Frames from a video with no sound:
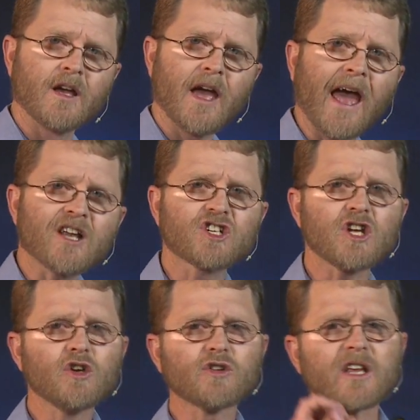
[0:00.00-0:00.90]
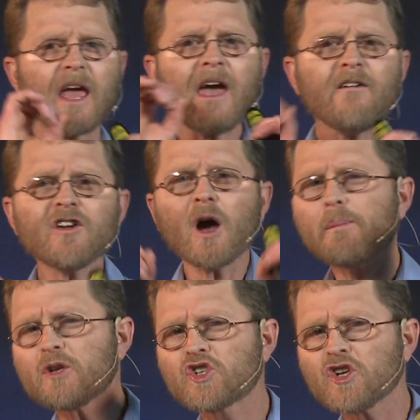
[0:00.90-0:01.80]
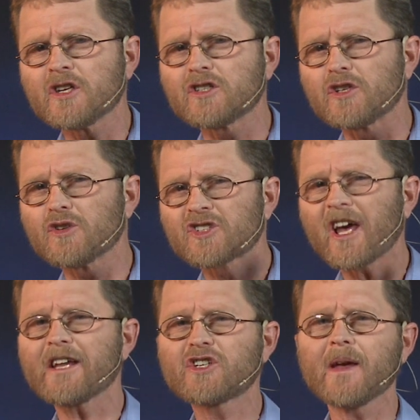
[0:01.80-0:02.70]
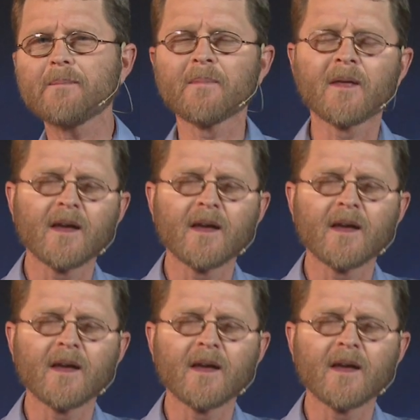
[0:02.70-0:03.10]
And she used every opportunity to say to him,